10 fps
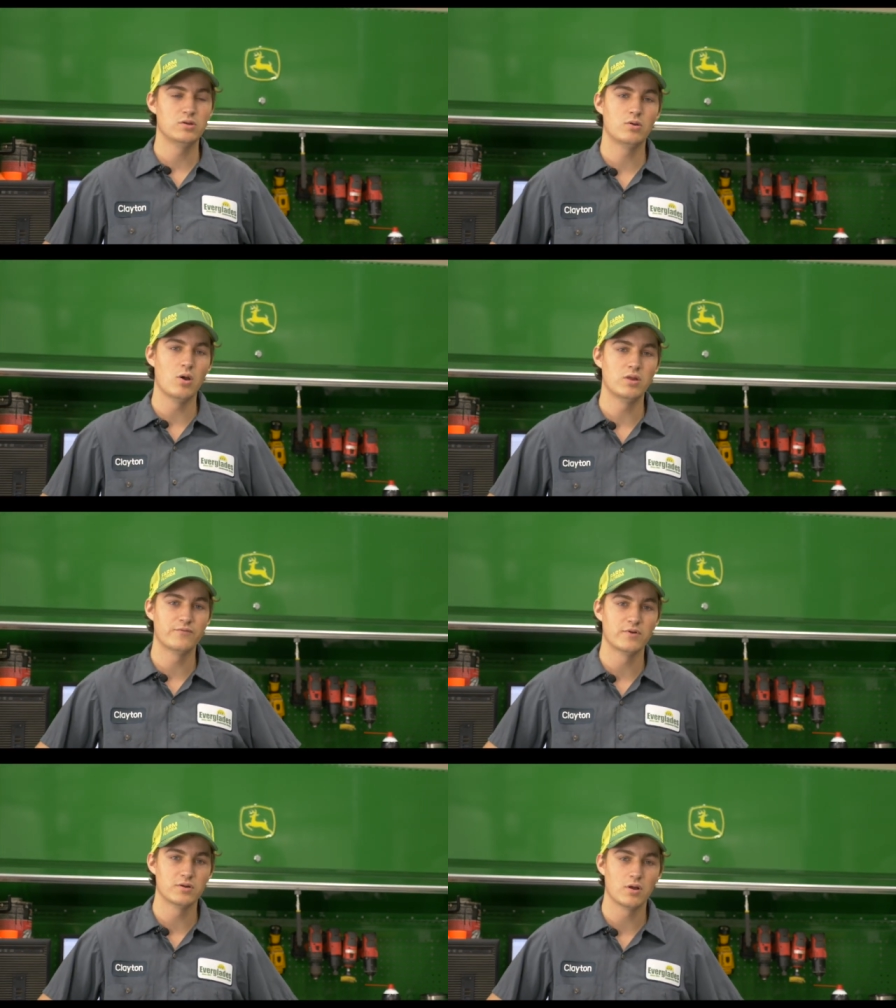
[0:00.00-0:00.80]
You go there
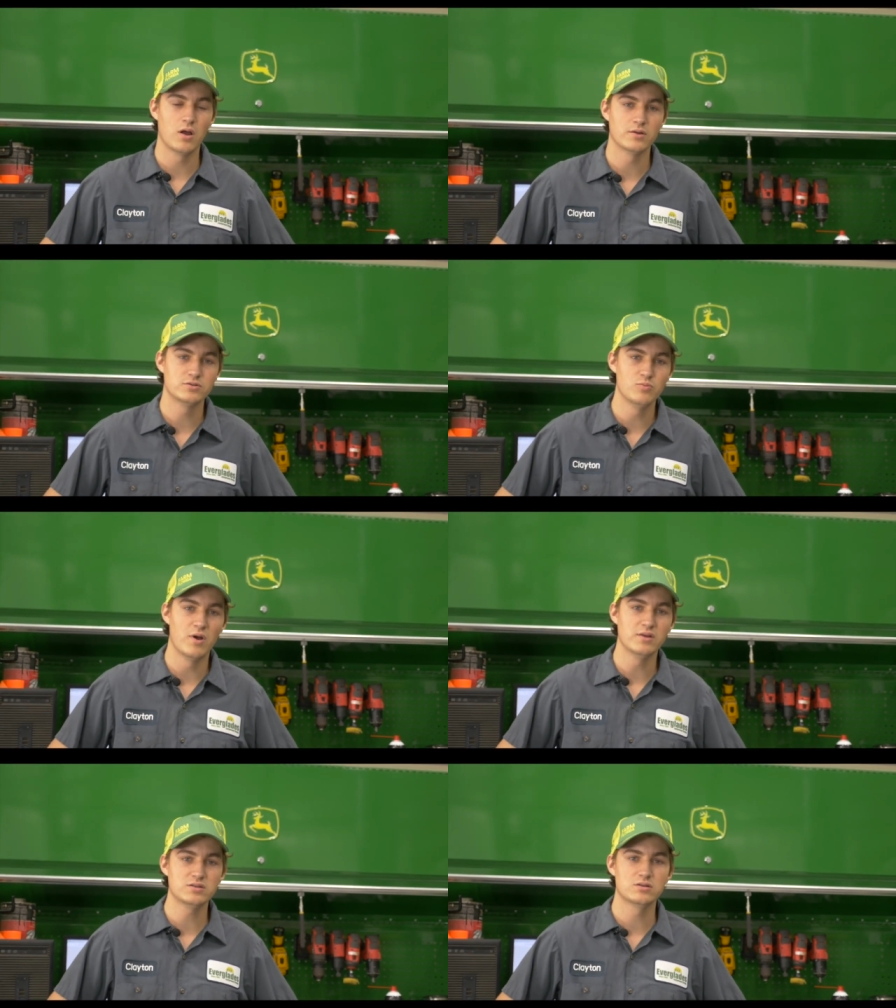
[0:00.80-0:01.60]
for 2
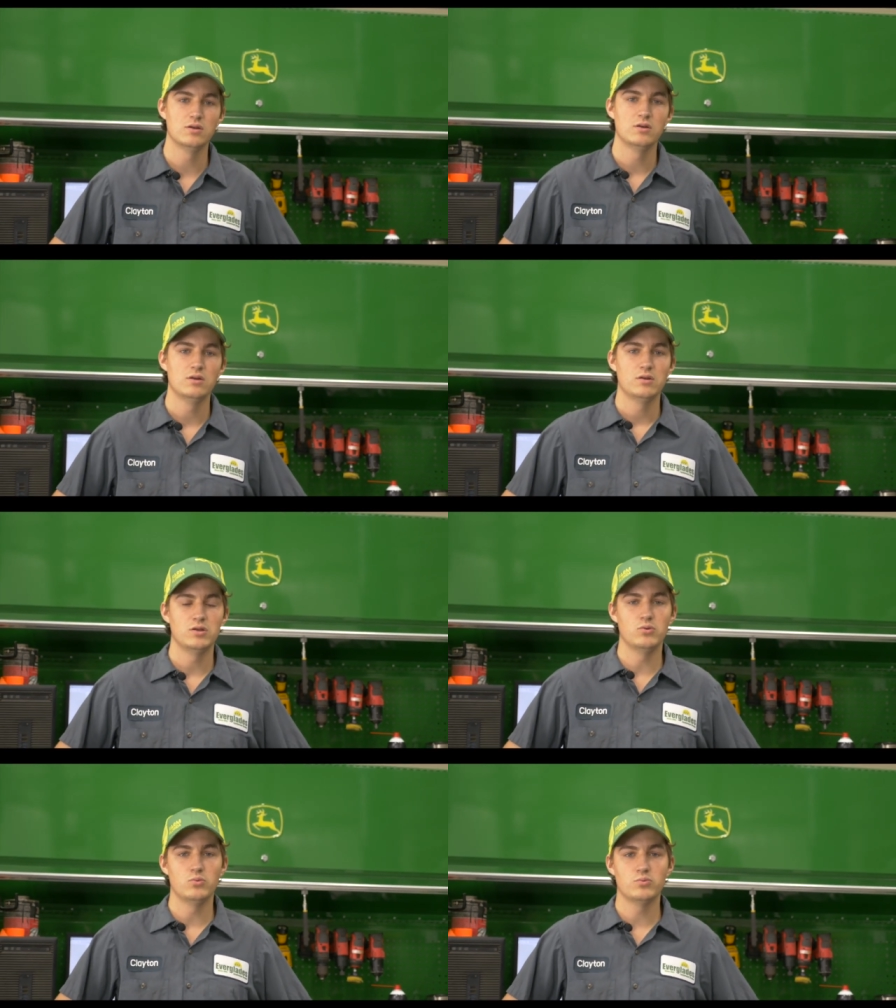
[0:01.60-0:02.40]
months,
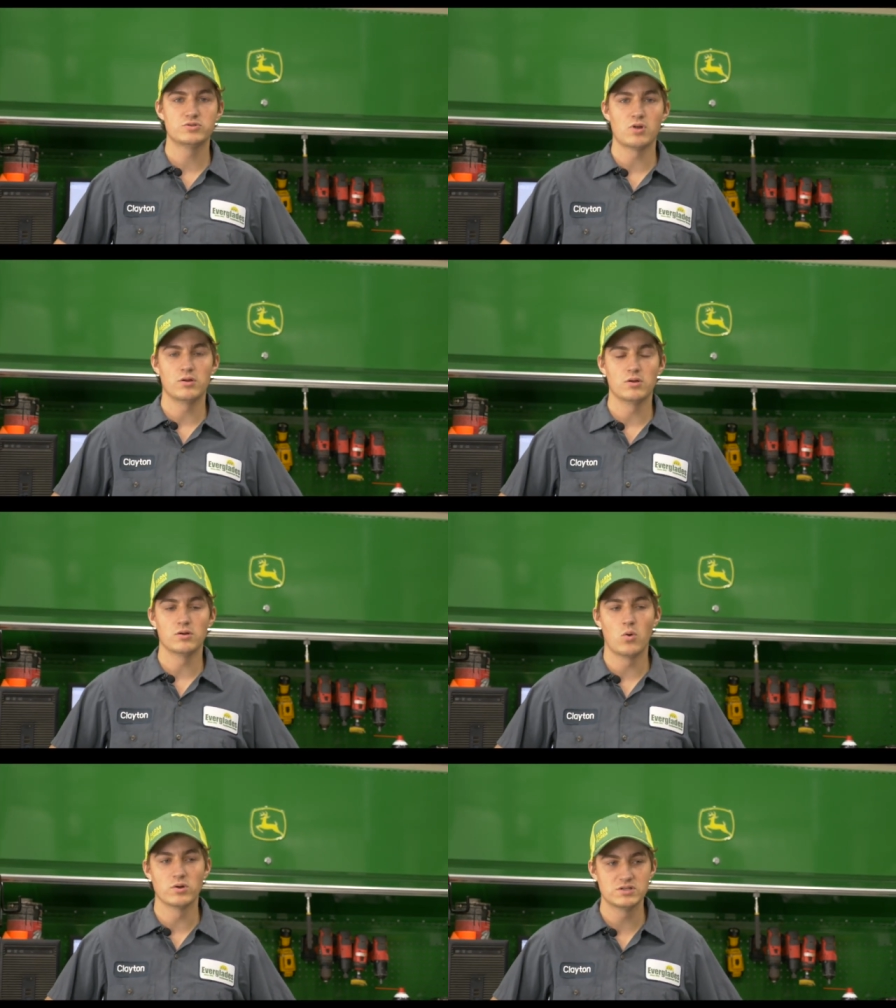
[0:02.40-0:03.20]
you start your
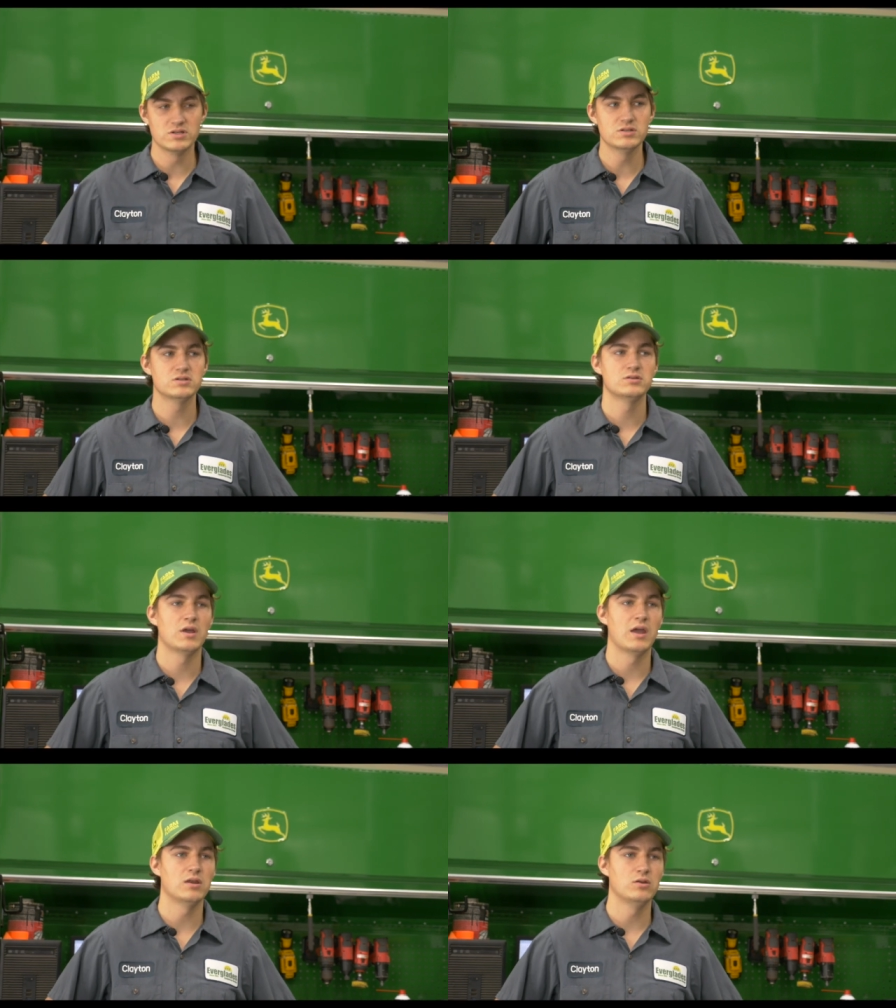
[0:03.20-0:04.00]
courses,
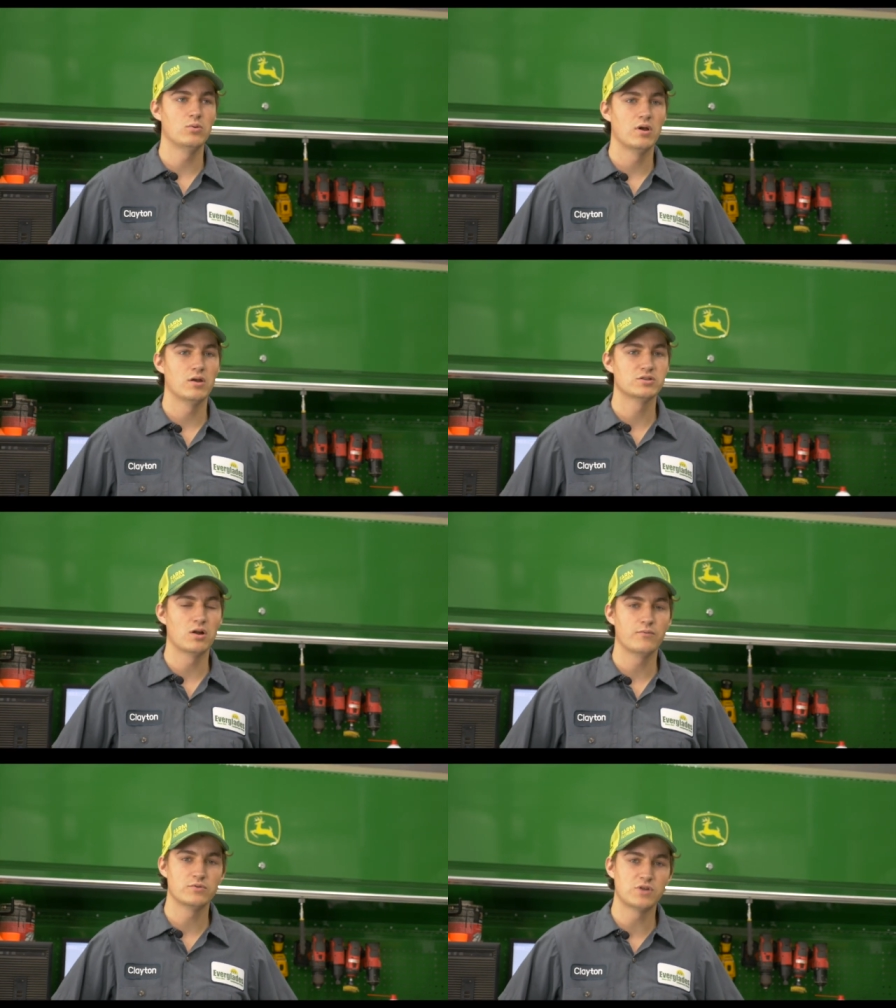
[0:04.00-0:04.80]
and you start